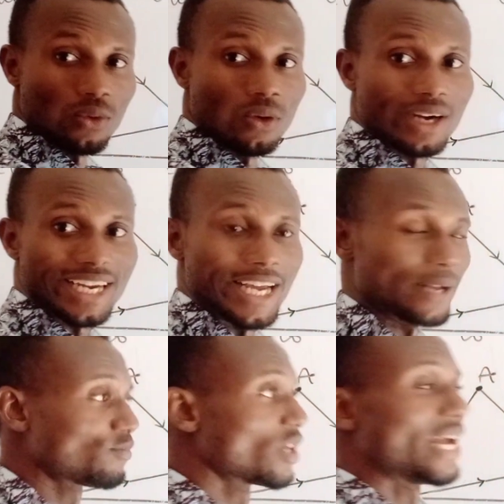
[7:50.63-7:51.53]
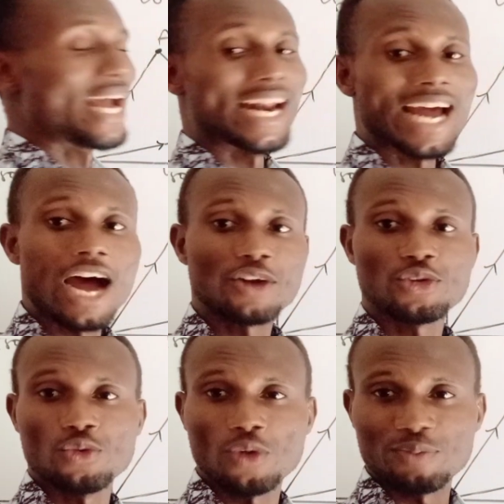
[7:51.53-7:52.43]
Okay, and how do
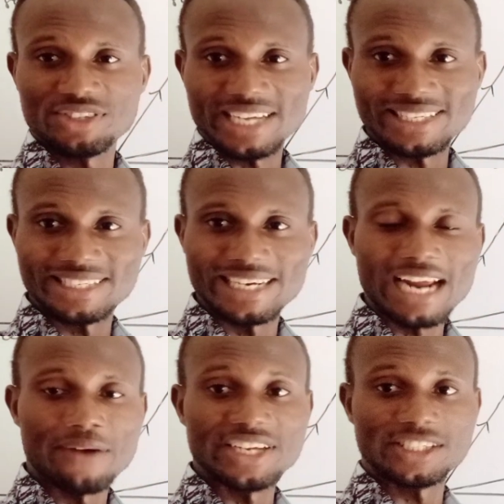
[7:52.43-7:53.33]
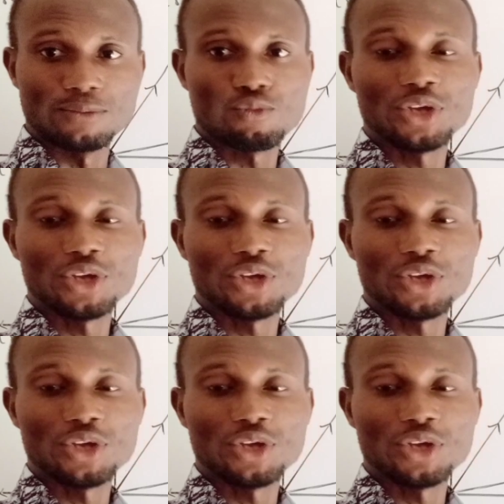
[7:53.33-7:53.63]
you represent the direction?